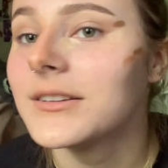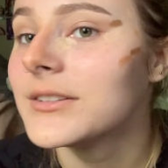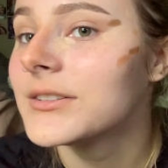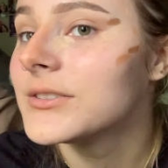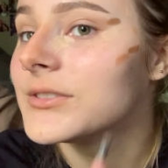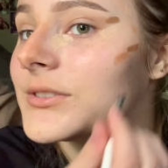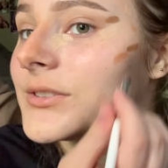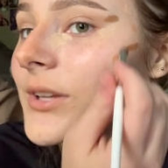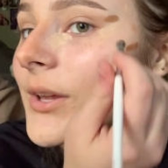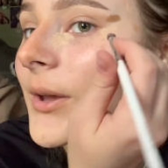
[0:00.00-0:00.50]

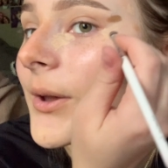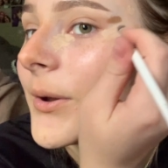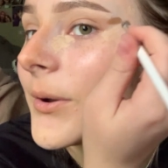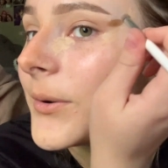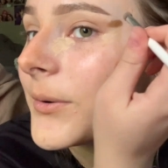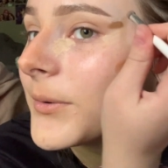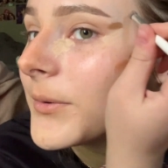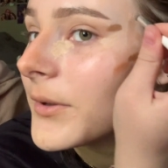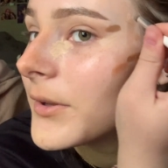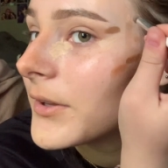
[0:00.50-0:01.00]
So,
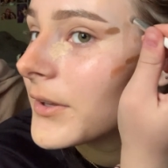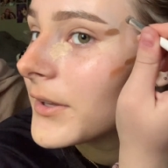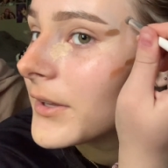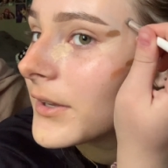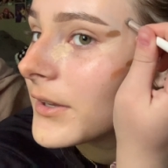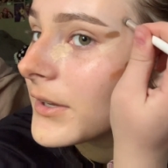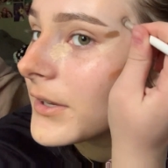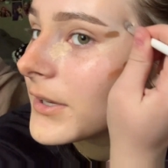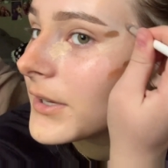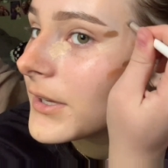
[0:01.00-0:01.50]

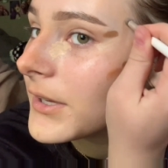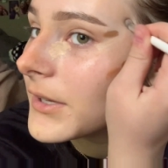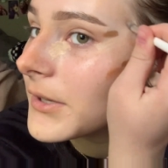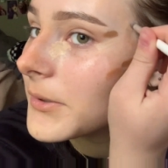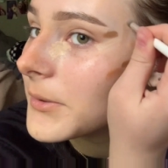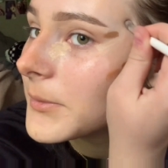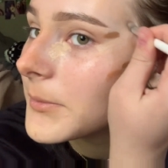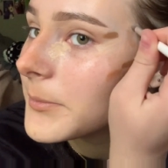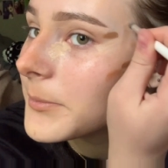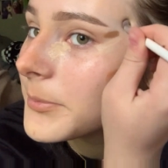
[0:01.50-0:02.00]

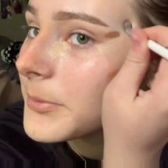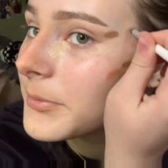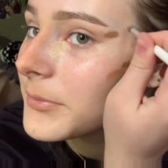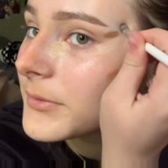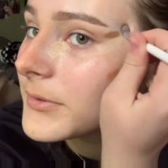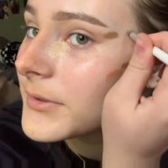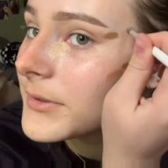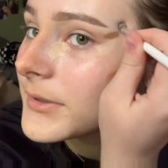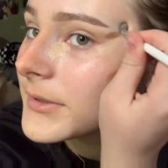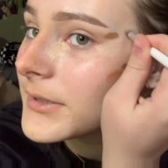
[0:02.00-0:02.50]
yep,
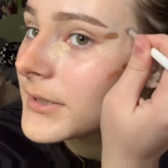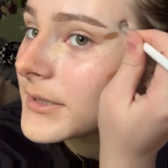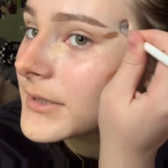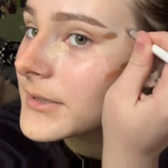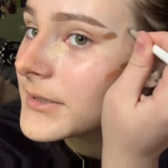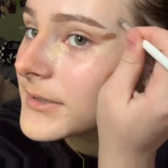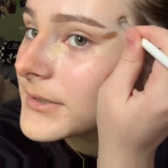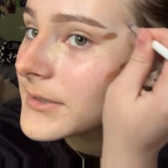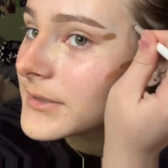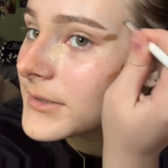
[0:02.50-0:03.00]

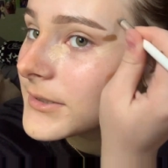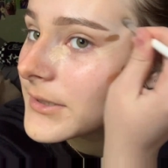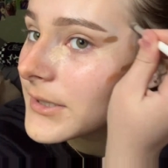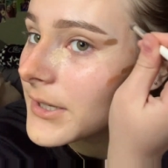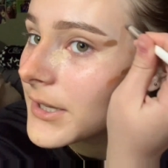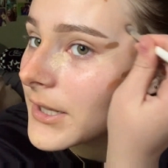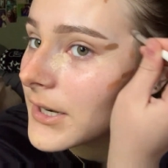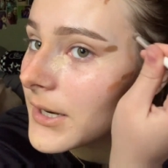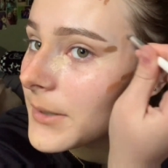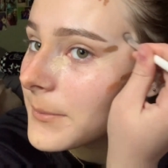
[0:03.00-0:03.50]
that's
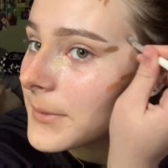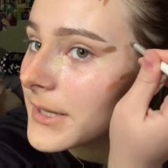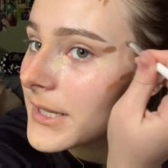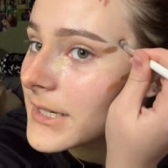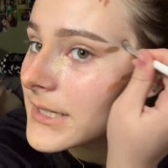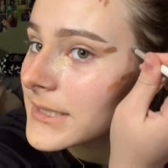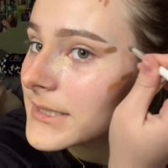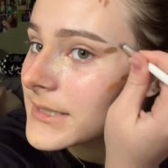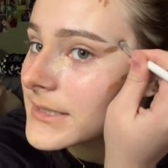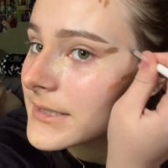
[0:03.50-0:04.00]
all I'm
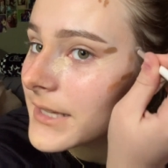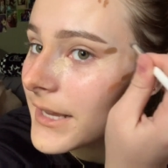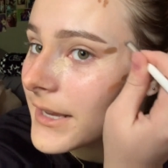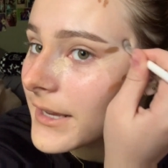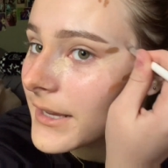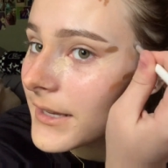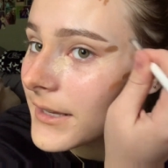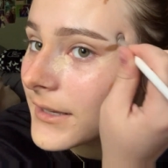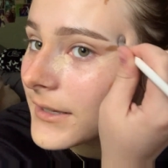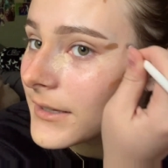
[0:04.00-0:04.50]
gonna
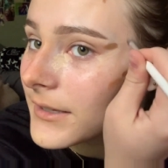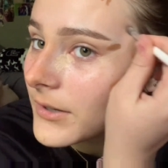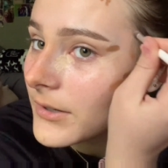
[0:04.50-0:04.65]
say.